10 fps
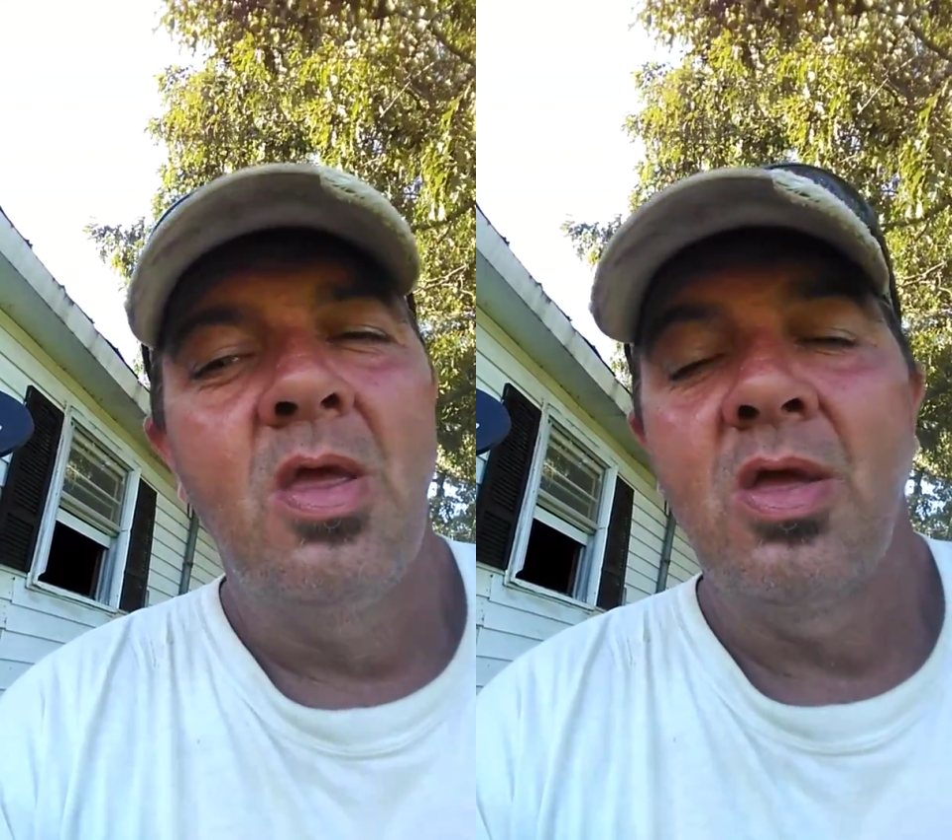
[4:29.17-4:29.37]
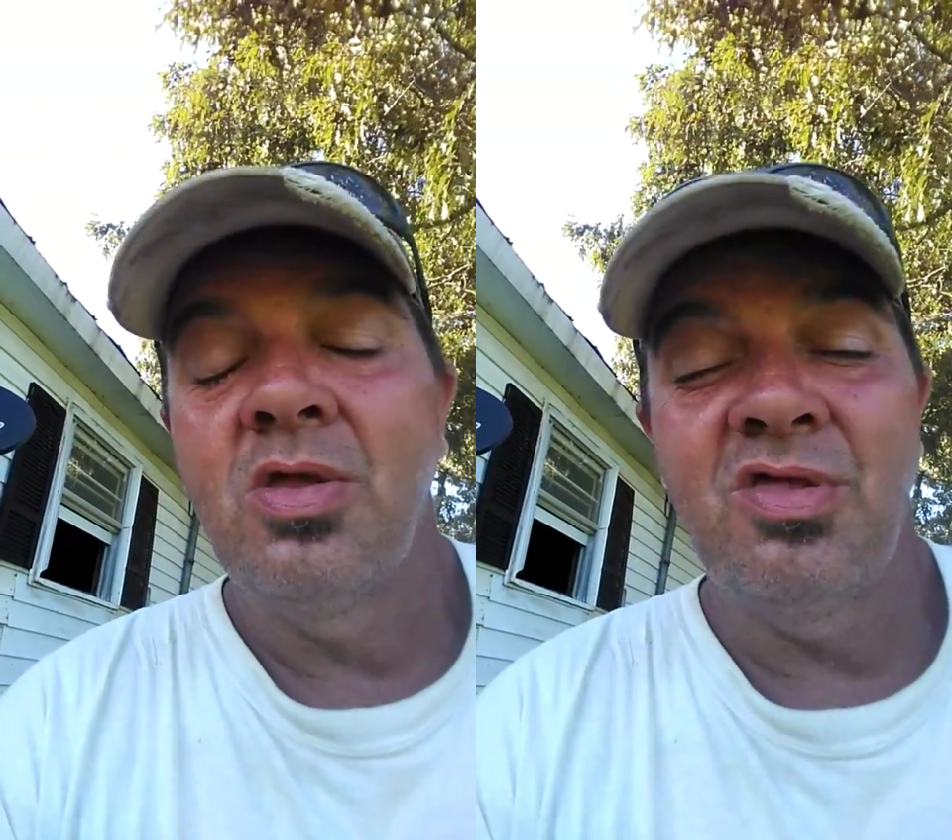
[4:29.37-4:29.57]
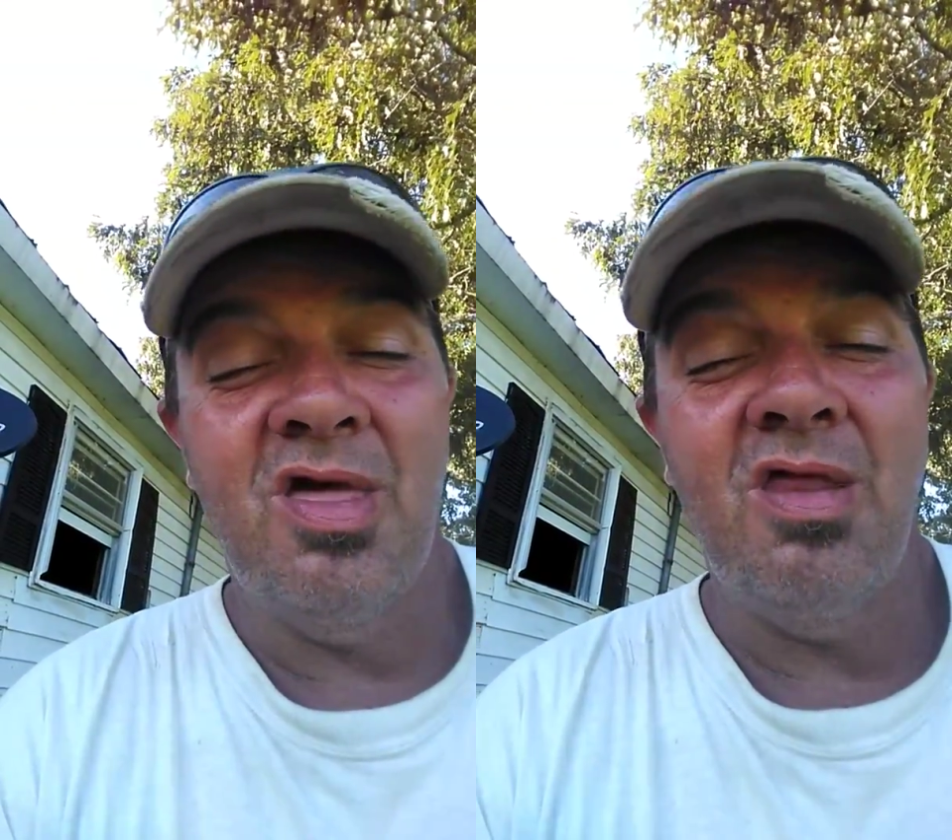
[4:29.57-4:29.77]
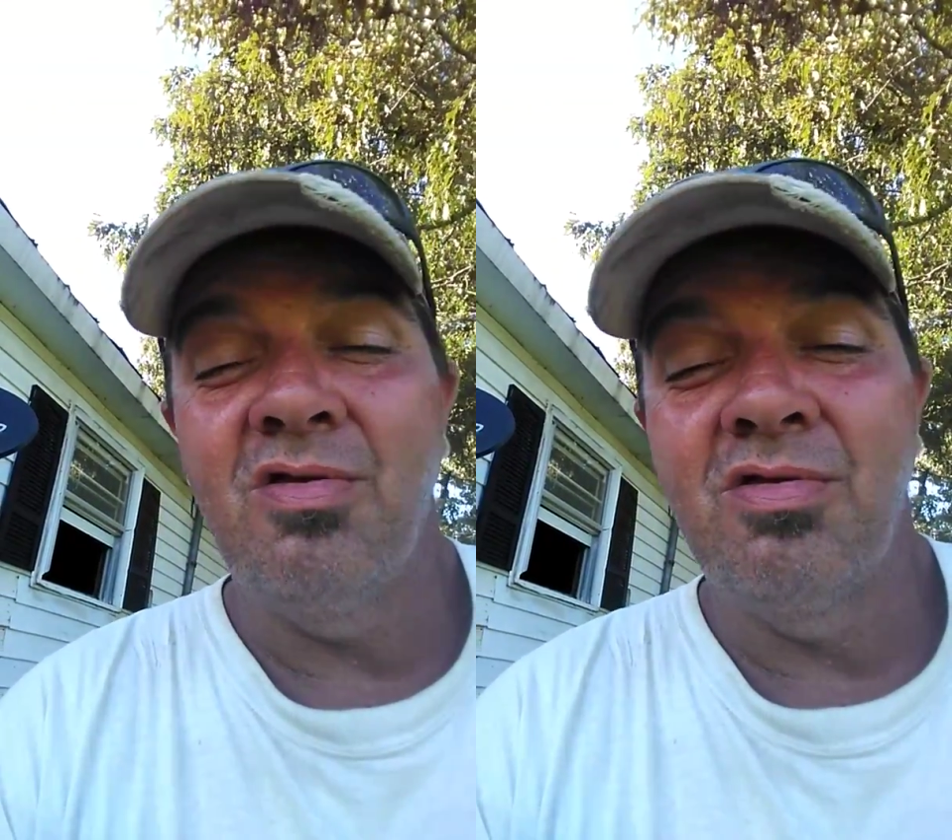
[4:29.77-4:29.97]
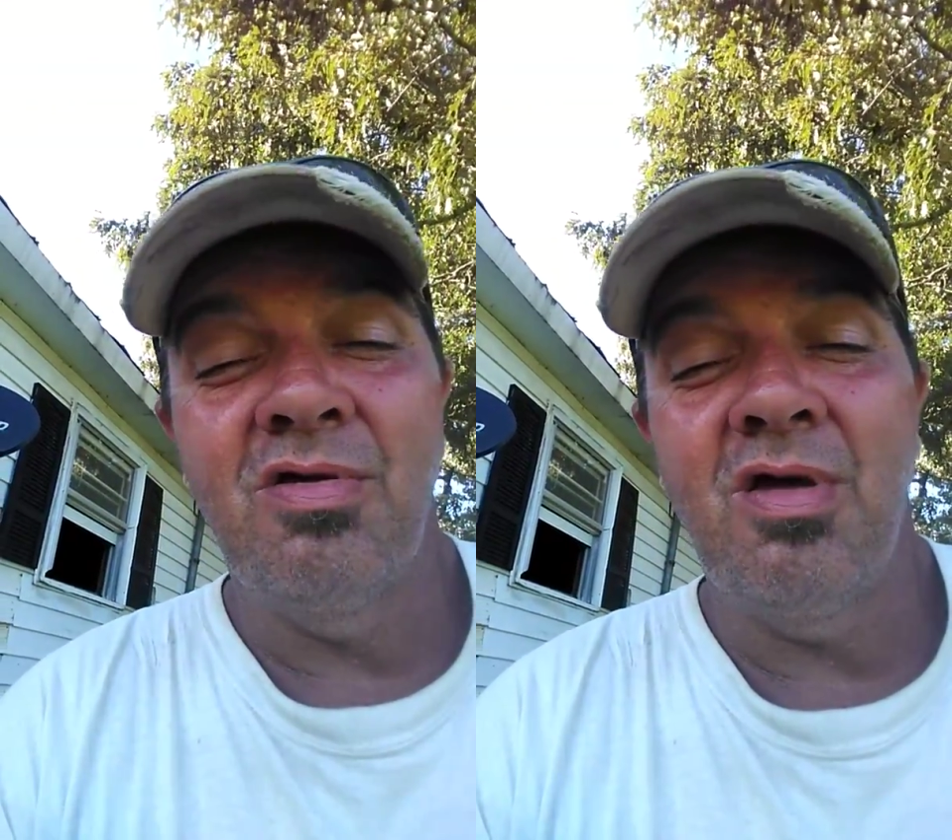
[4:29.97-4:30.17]
But I don't
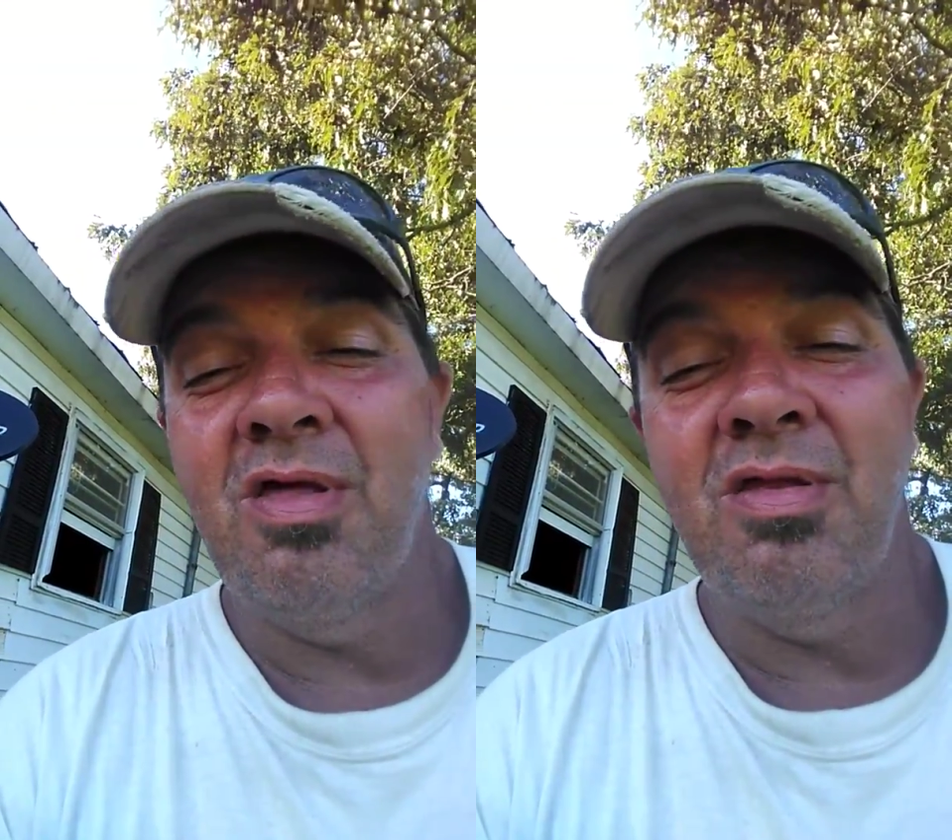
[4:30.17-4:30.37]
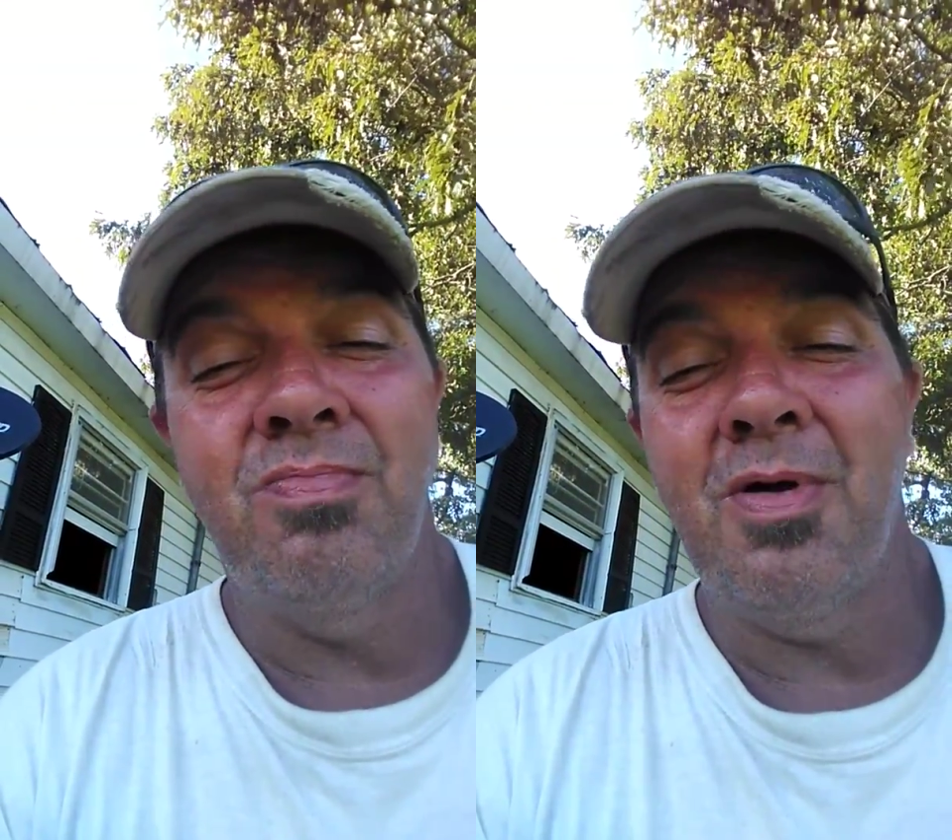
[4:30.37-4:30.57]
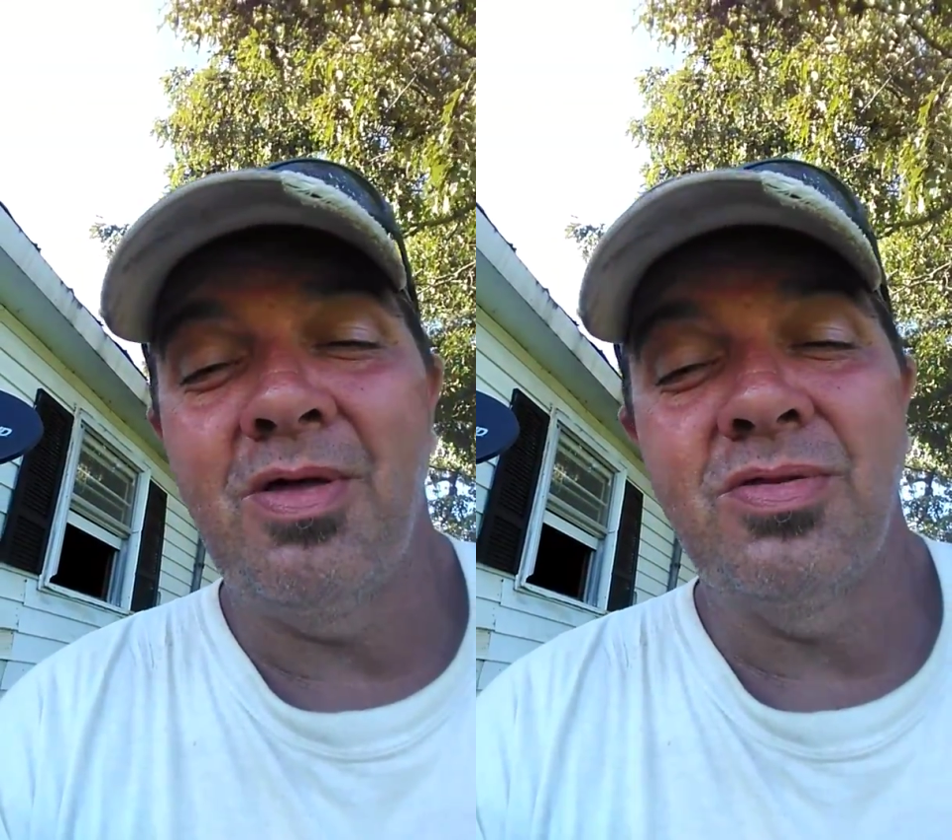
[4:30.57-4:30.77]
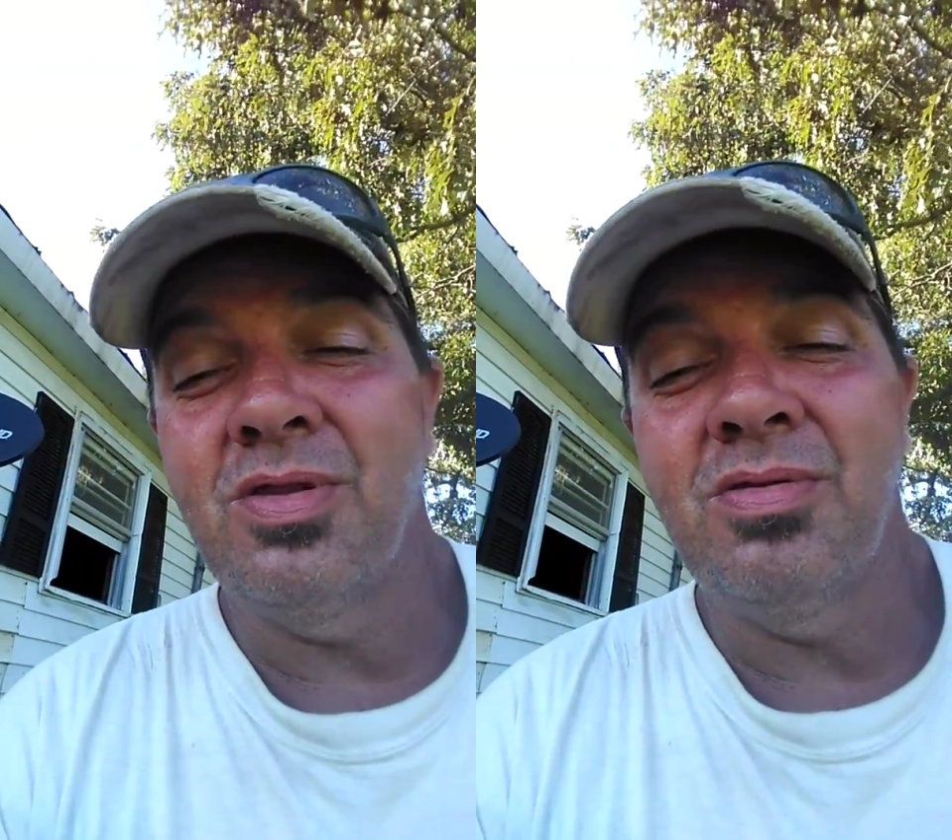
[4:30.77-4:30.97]
know how to pause